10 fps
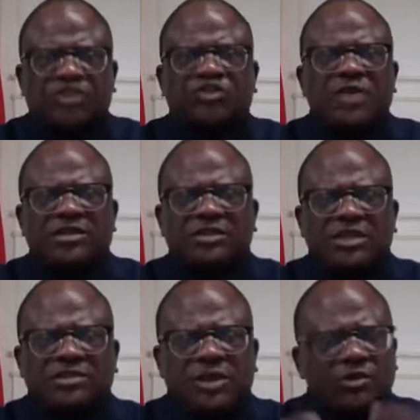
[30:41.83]
so that
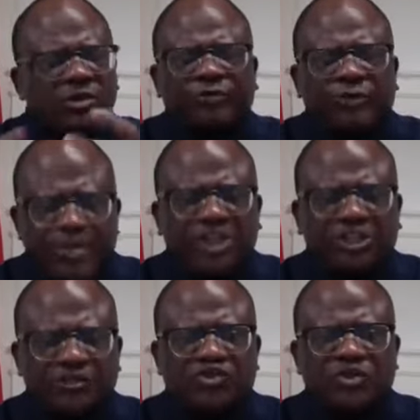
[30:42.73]
this information,